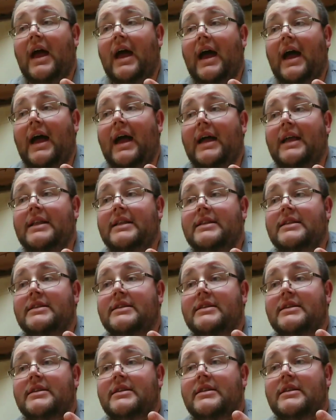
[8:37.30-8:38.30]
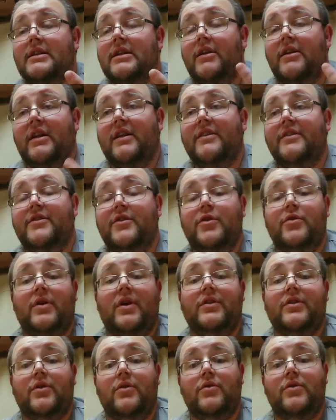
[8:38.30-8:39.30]
the only other two that
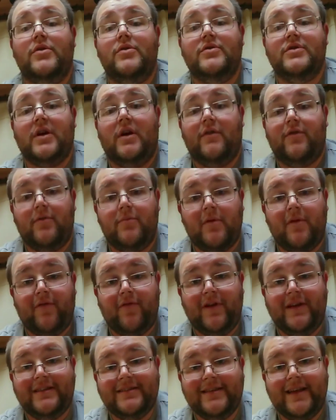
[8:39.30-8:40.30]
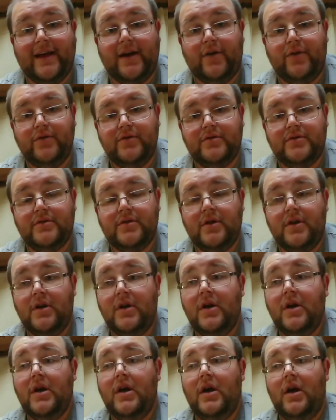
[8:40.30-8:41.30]
I do use are from a friend's house.
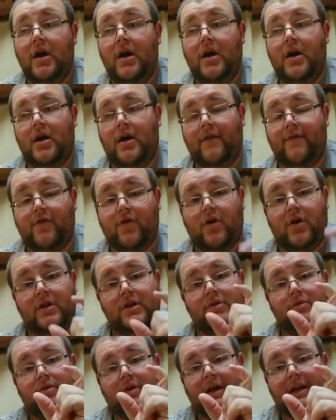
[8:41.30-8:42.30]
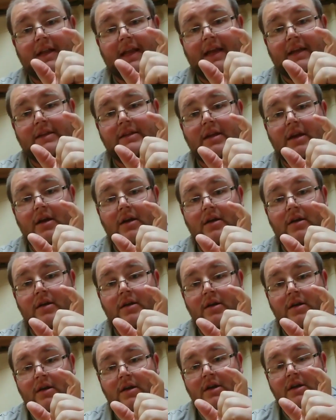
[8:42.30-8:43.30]
I've got a little connector,
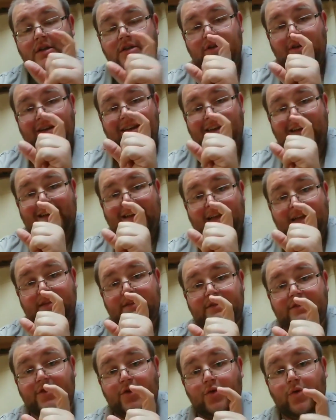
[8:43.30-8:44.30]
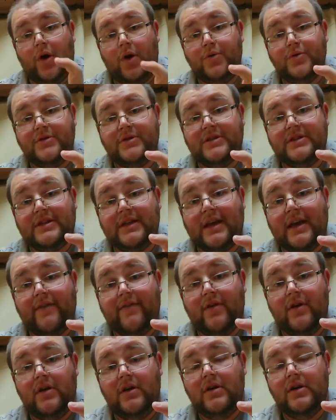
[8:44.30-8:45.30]
so I can connect two hoses
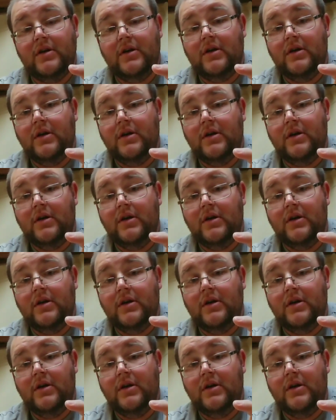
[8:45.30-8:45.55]
together.